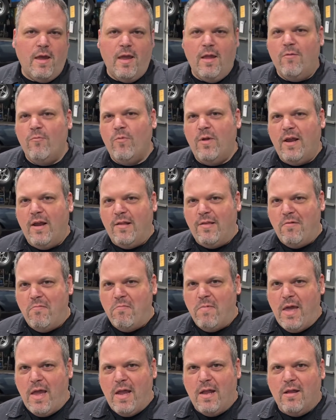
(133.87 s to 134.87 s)
and we get them
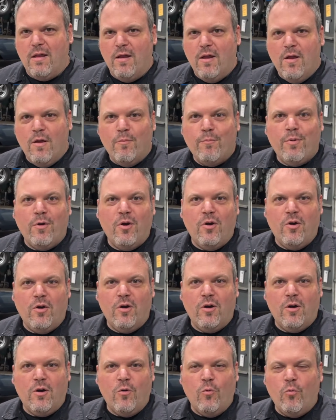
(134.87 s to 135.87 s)
made
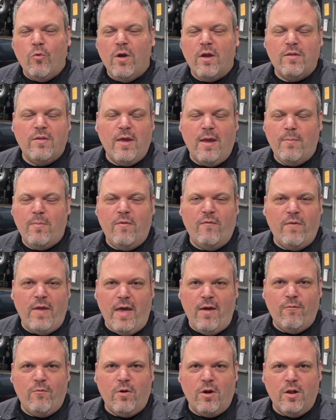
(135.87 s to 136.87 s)
per what type of
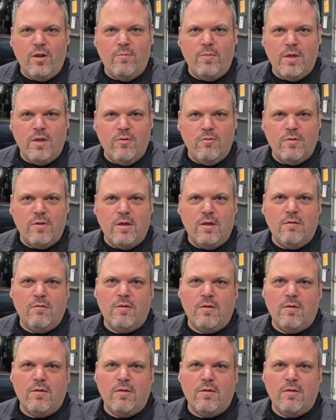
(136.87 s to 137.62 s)
valve we're going to be using.